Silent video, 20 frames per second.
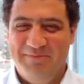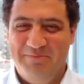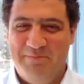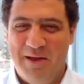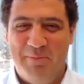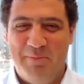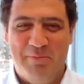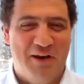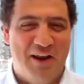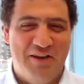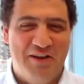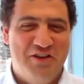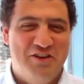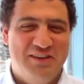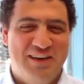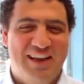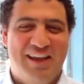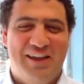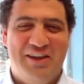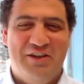People don't
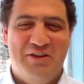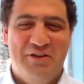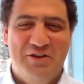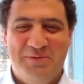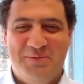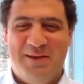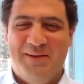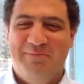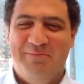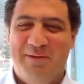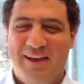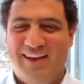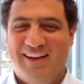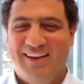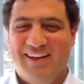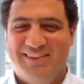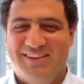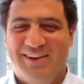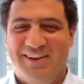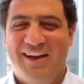usually accuse me of being
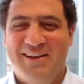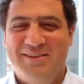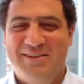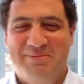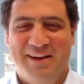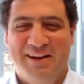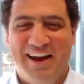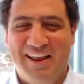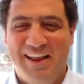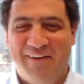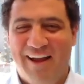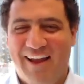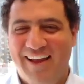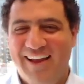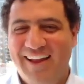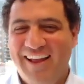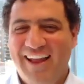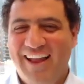concise, but anyway.